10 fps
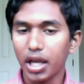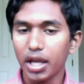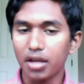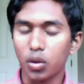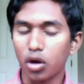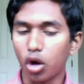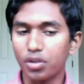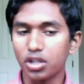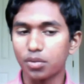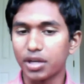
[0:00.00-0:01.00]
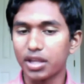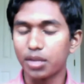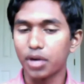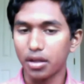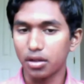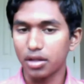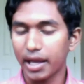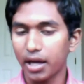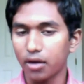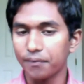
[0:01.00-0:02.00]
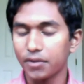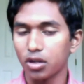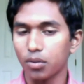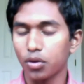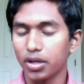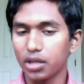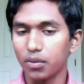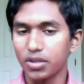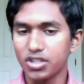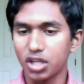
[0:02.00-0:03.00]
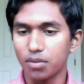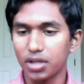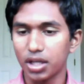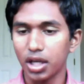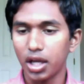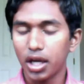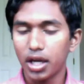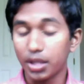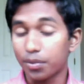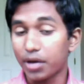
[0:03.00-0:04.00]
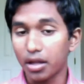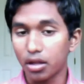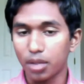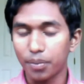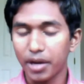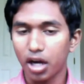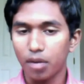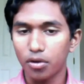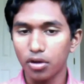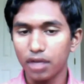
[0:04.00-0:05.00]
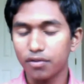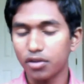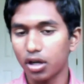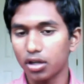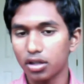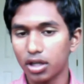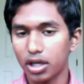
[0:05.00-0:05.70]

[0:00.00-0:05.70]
And so we're hoping to bring the price down to the point at which it can be the price is comparable, if not